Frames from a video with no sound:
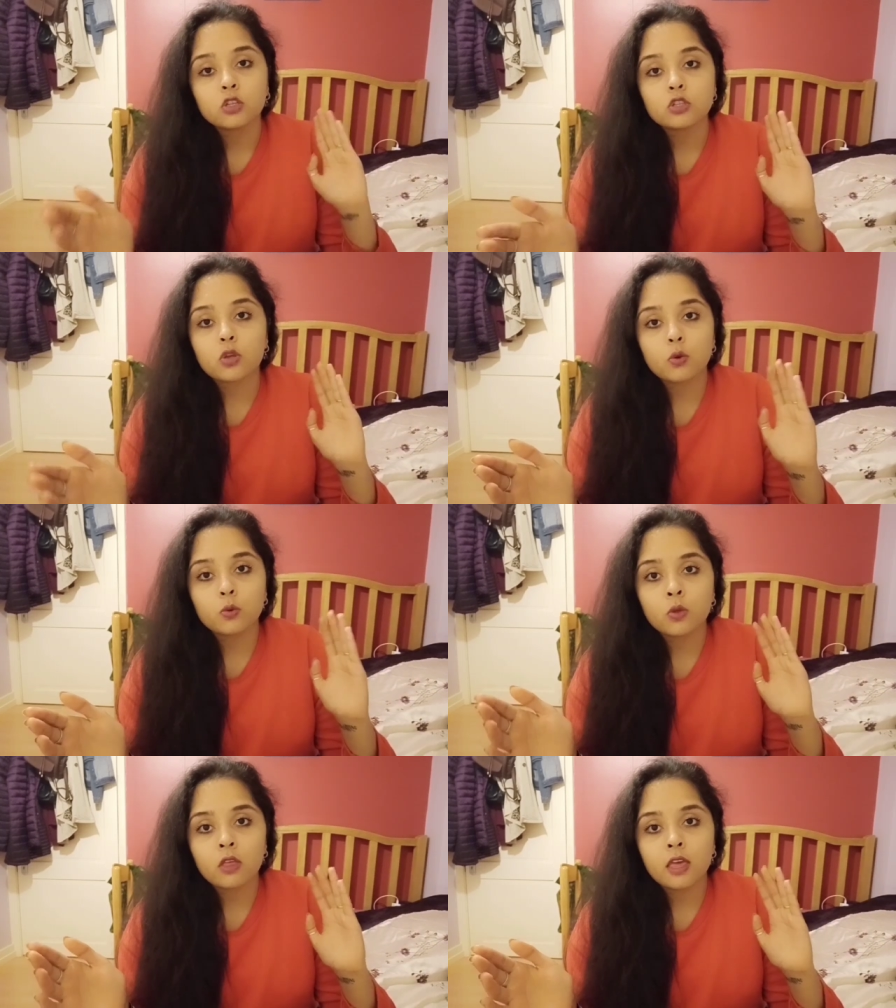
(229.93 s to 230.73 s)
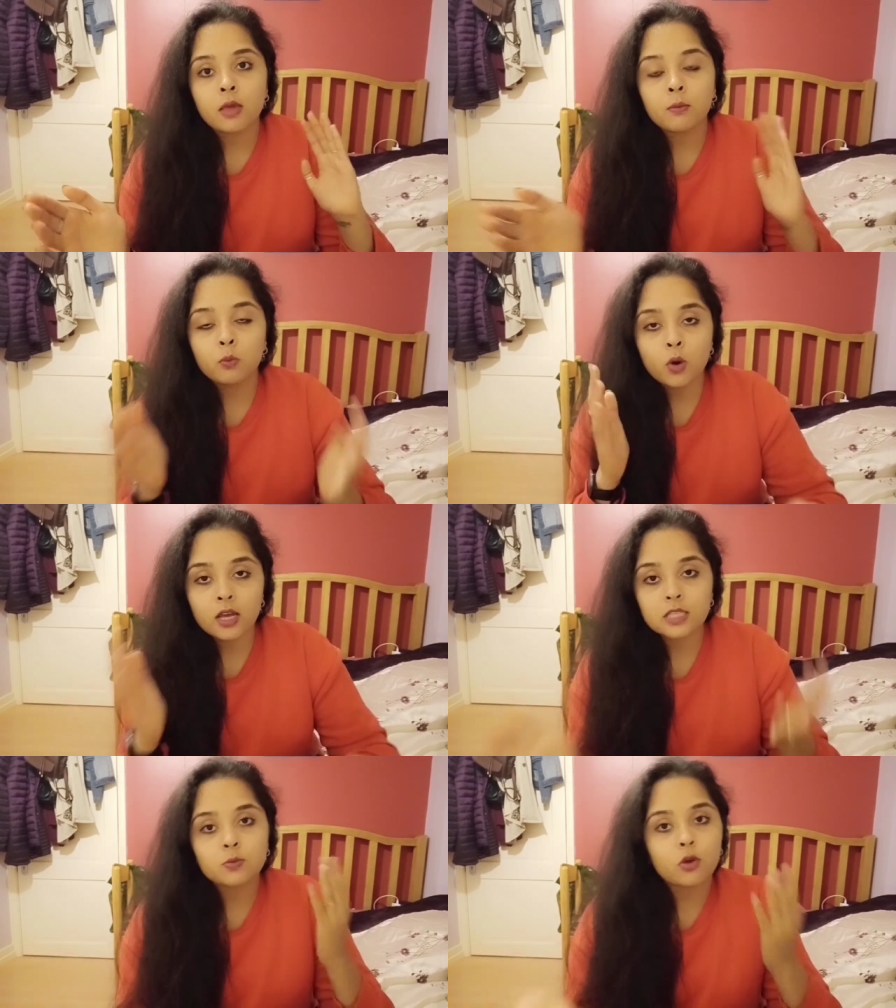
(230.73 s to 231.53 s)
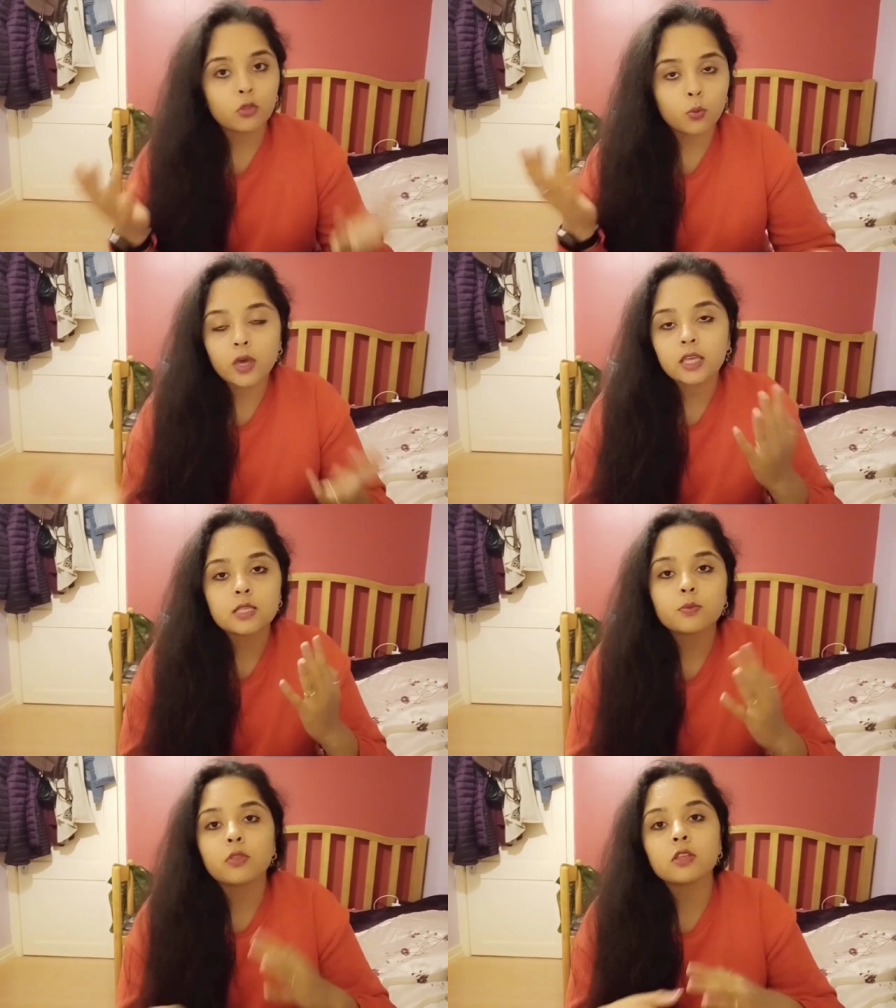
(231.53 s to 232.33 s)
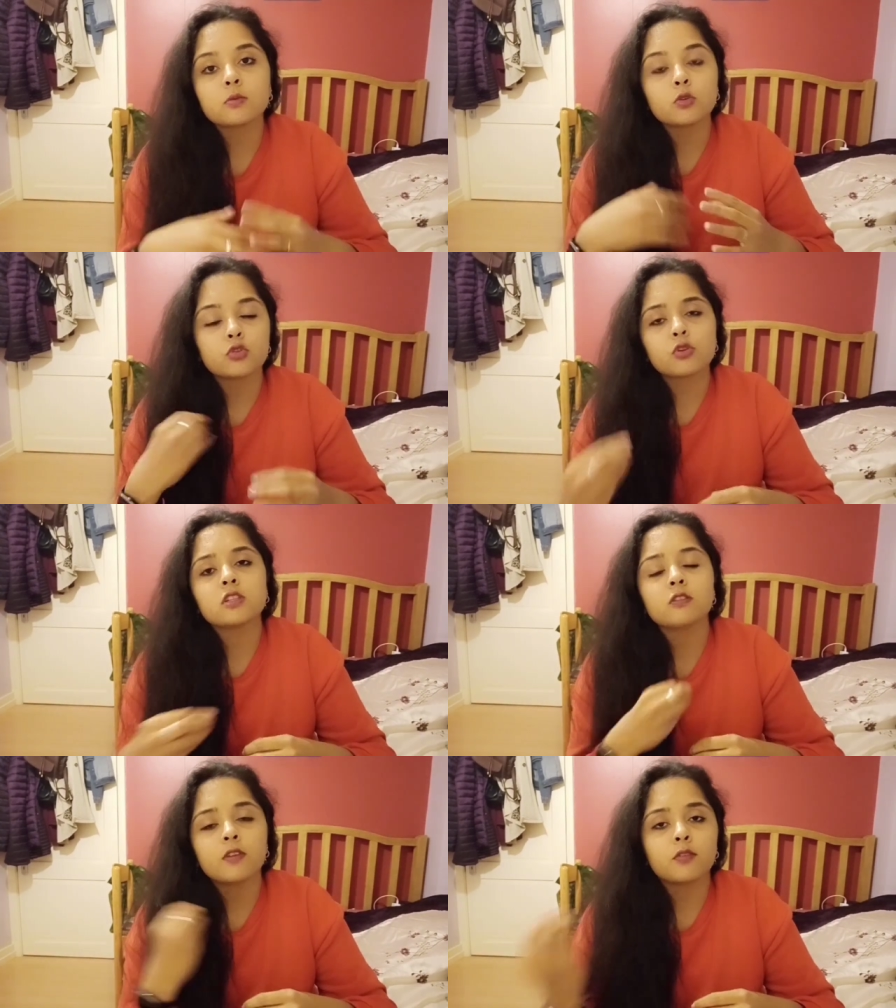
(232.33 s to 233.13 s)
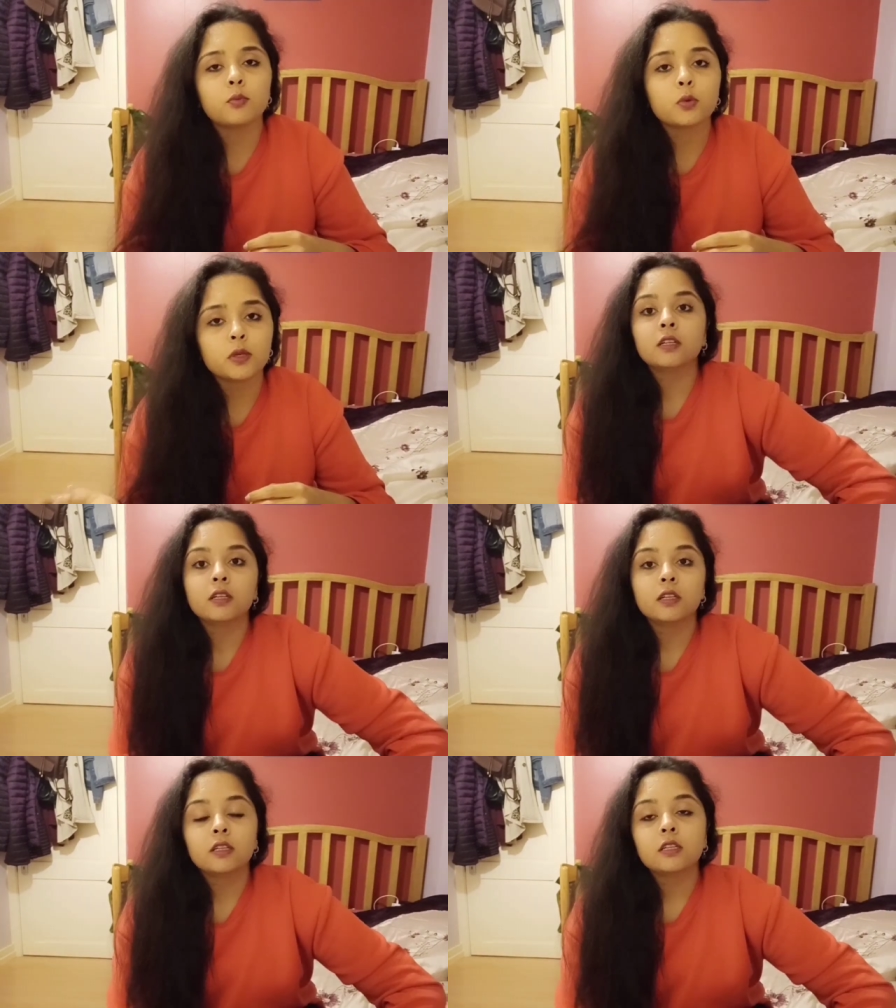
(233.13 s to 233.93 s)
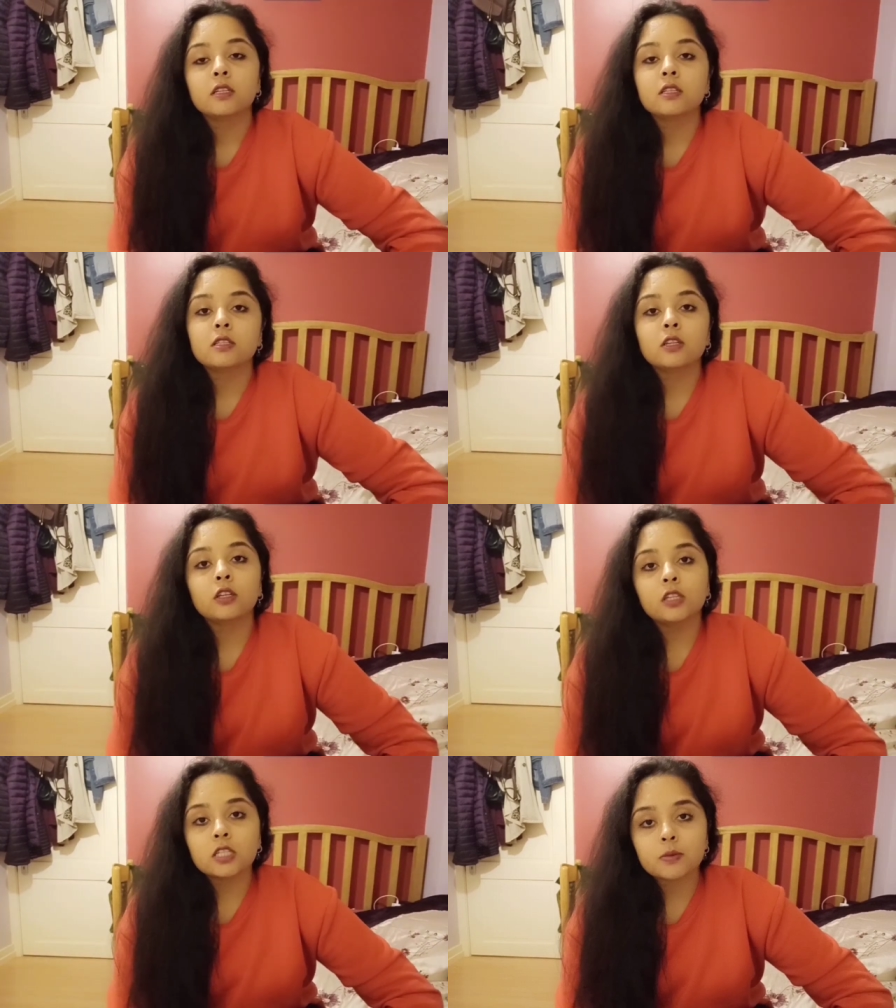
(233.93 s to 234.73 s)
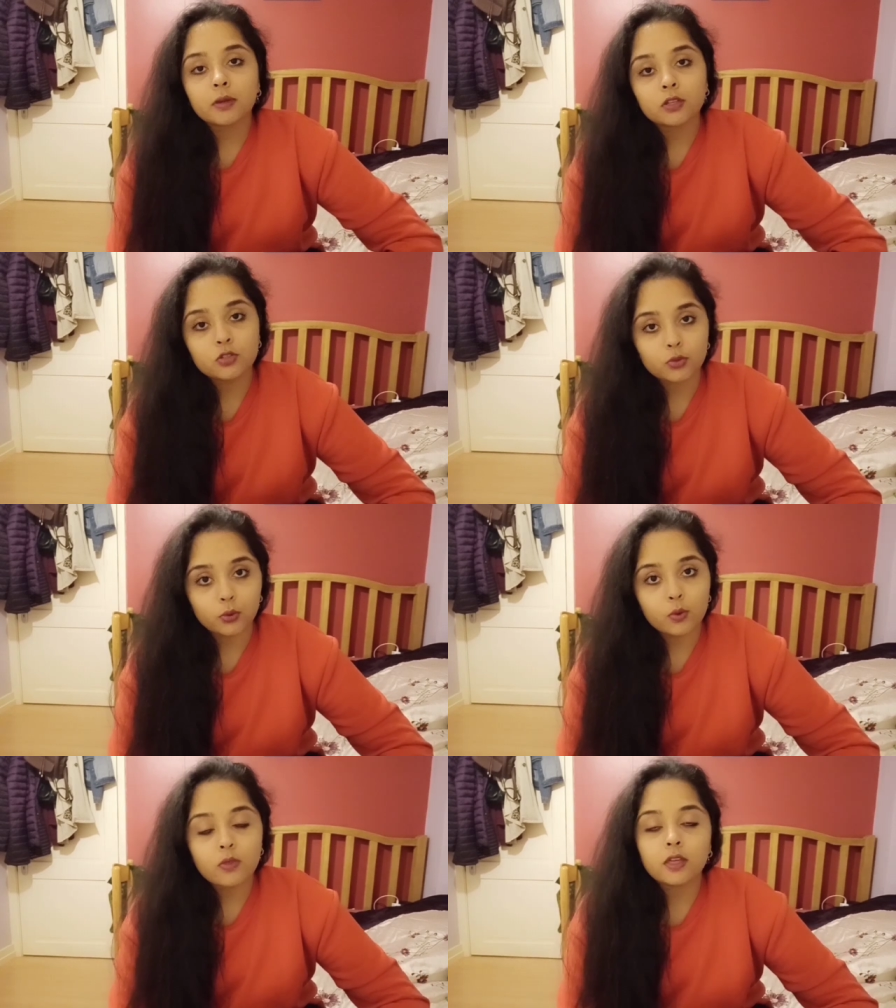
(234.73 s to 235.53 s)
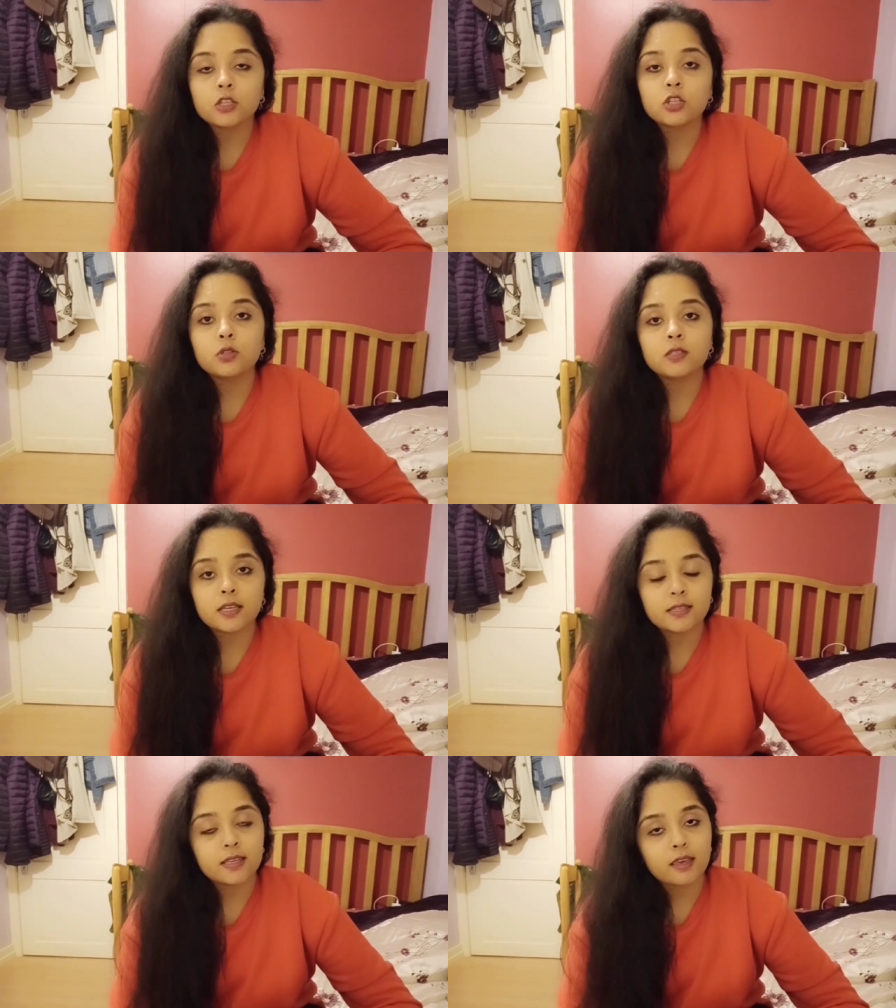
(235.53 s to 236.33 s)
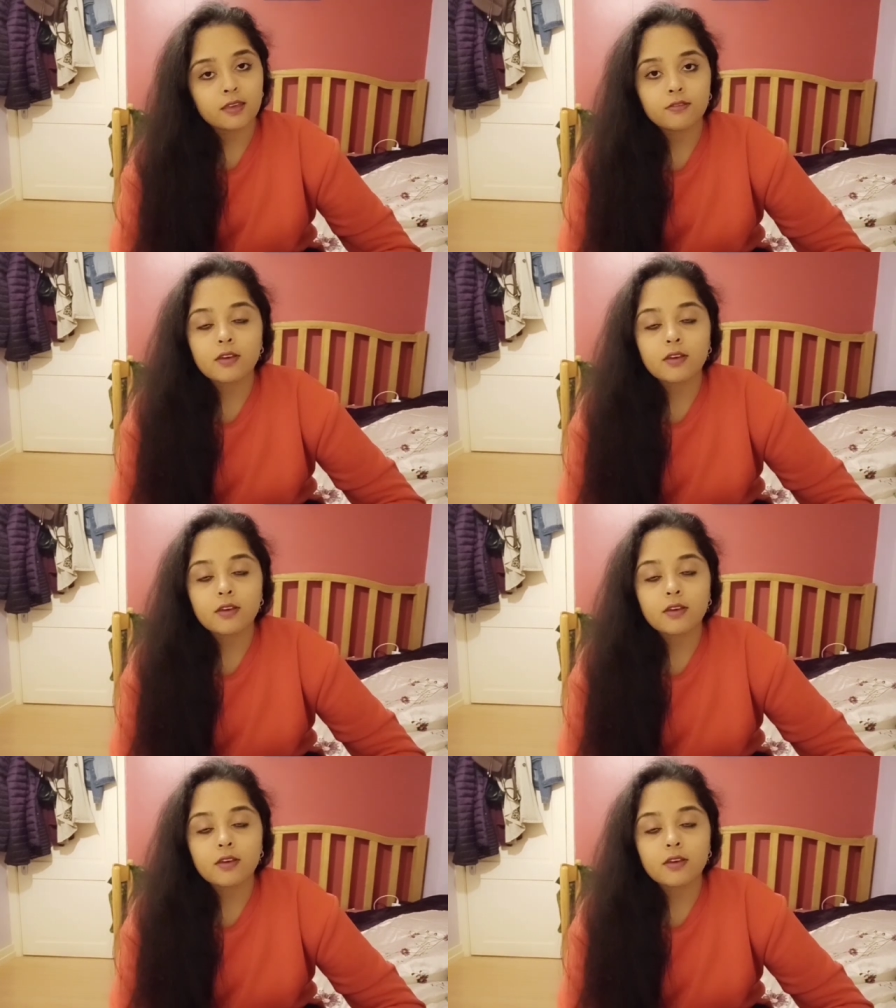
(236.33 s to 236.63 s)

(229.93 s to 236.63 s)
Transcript: So it works both ways, but there's a majority of F-boys. So you need to make sure that you stay safe.